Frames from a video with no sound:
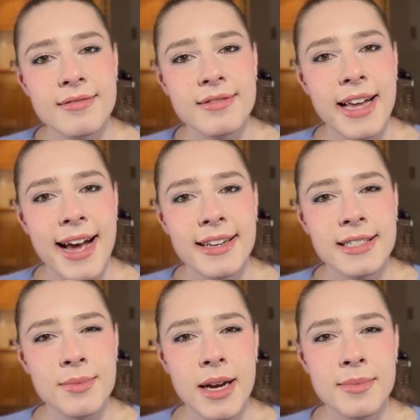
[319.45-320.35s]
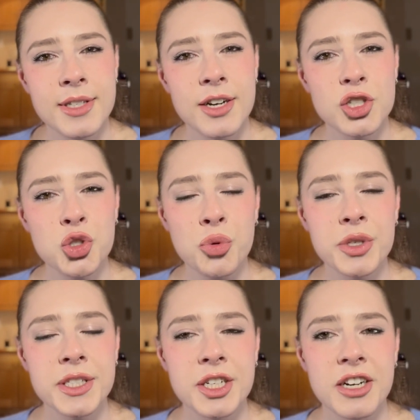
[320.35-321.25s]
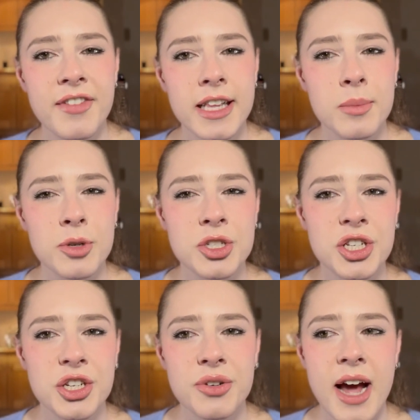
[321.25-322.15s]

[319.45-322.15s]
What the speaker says: that sometimes there are tools that are available to you